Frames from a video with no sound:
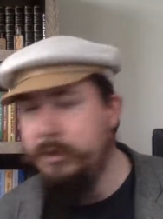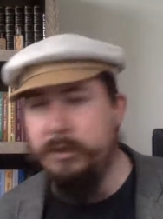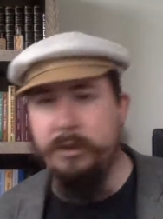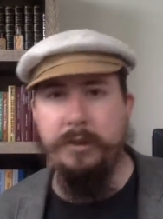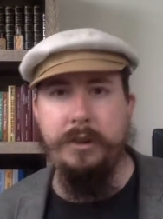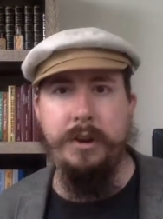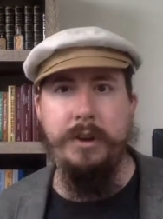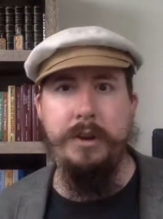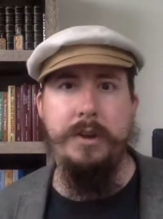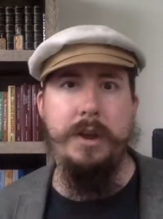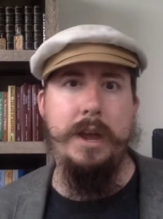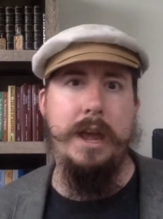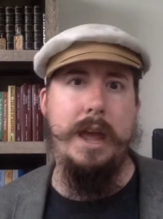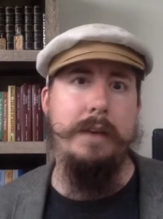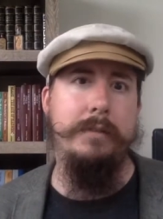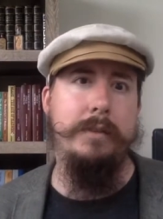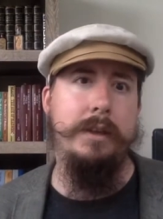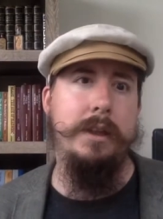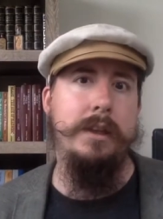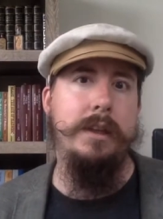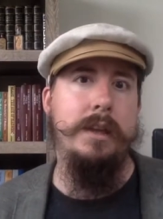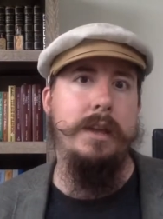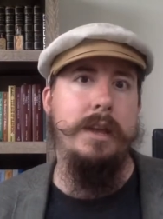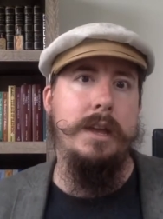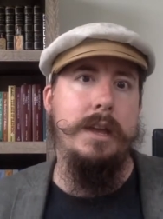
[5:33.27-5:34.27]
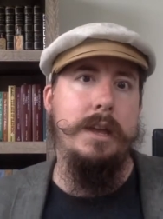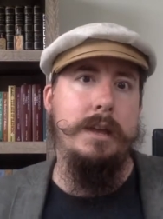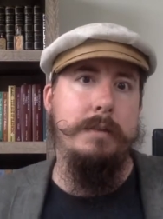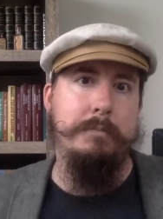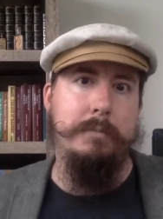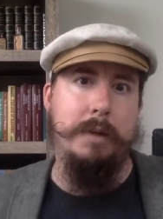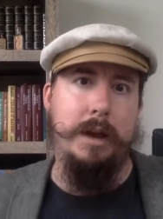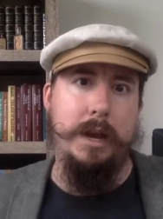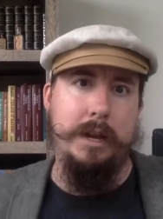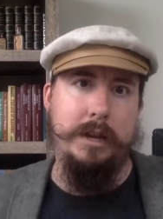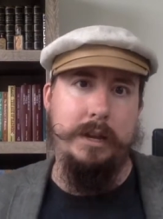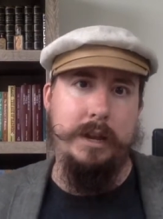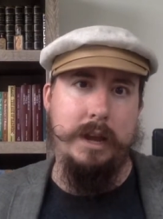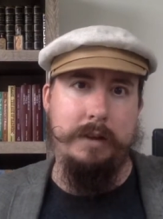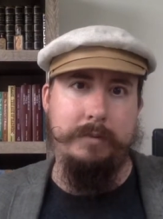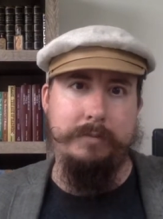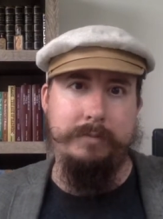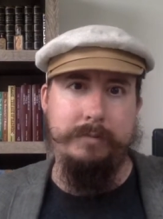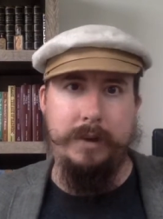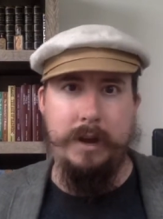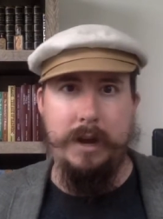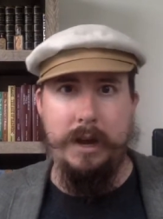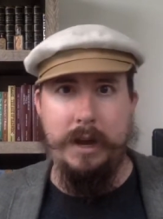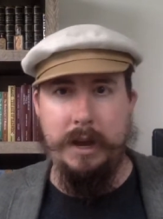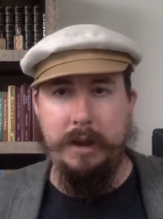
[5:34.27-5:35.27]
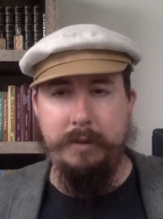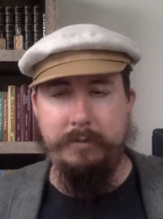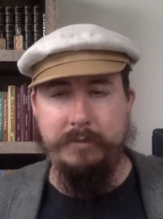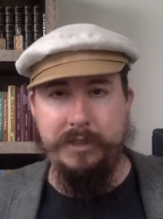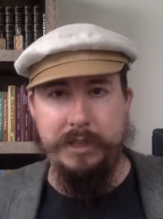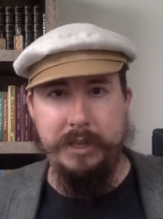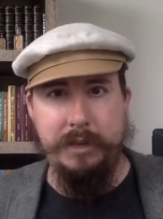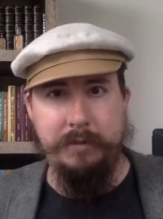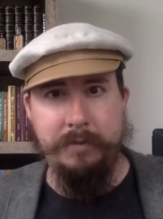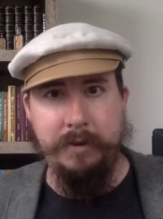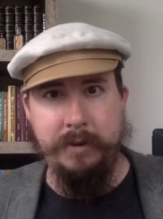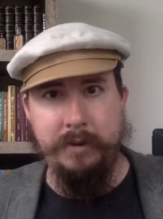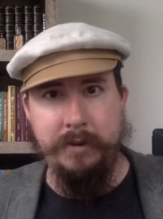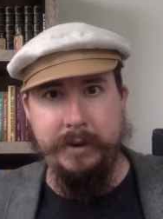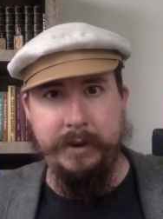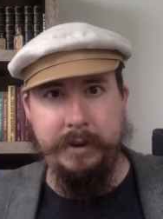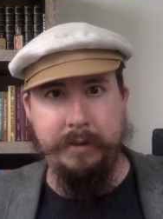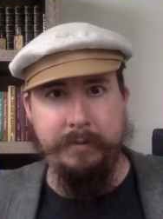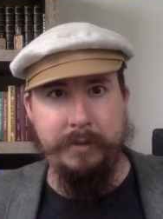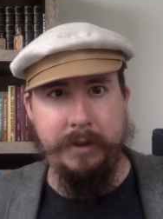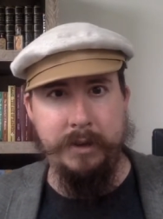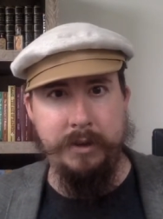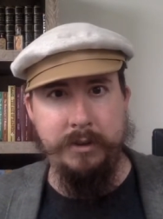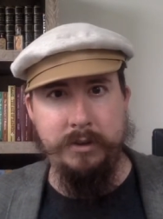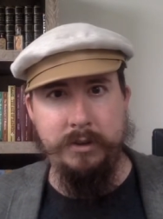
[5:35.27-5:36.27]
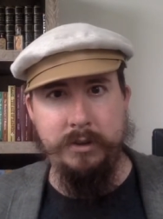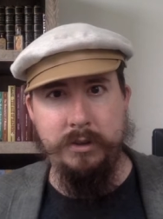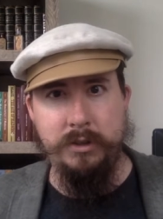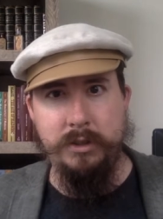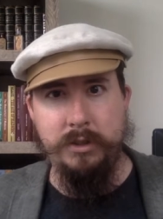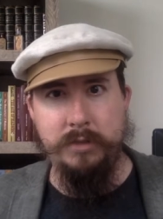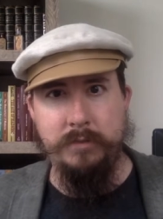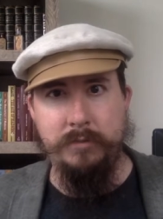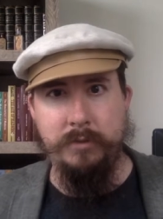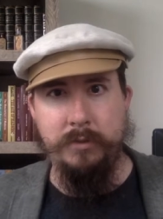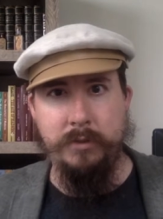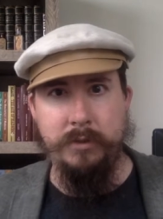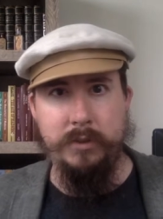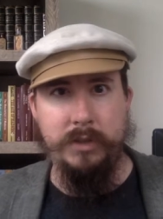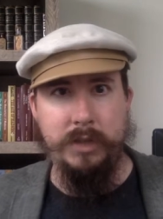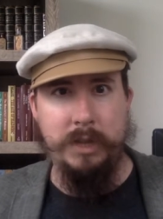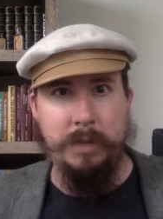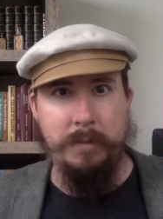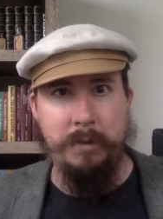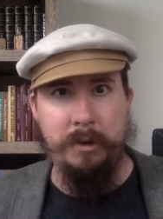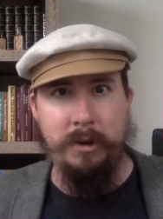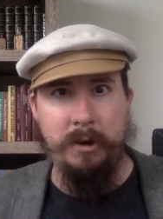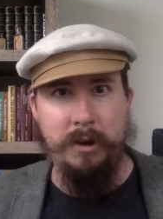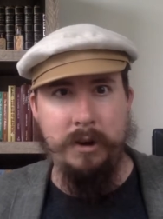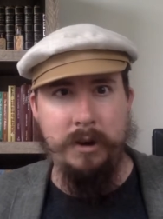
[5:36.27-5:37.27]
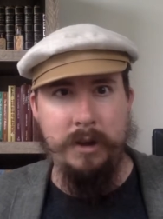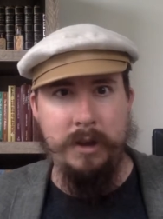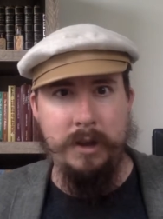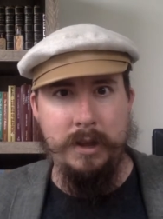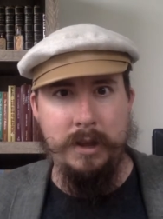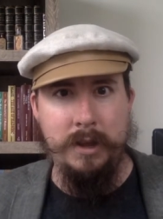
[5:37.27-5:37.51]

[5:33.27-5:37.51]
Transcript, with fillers: So there you have it, my top 5 seafaring adventures for summer.